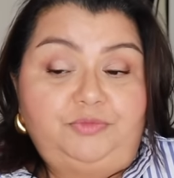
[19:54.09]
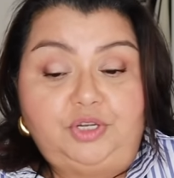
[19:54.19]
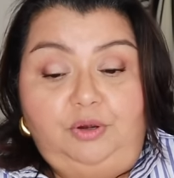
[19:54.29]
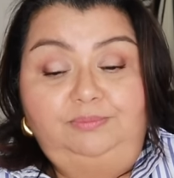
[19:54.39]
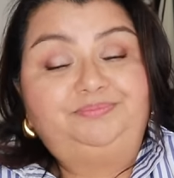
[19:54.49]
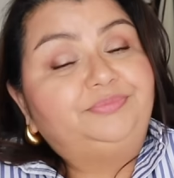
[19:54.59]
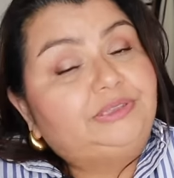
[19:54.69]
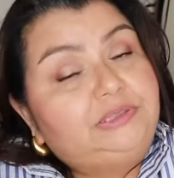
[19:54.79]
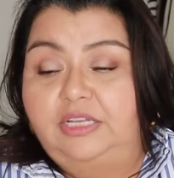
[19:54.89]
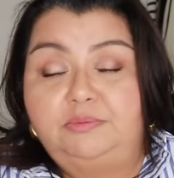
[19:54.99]
So
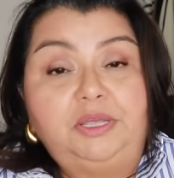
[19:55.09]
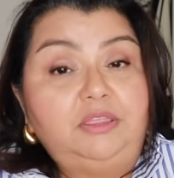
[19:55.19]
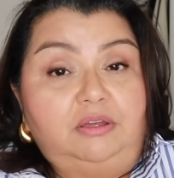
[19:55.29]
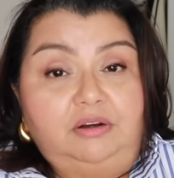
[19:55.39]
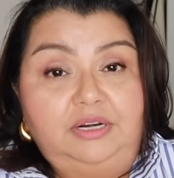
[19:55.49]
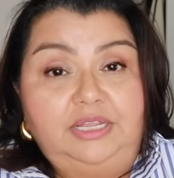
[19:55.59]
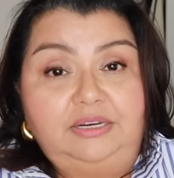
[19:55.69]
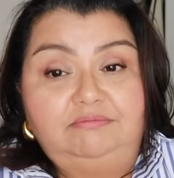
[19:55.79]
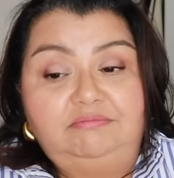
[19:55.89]
that's my thought on it.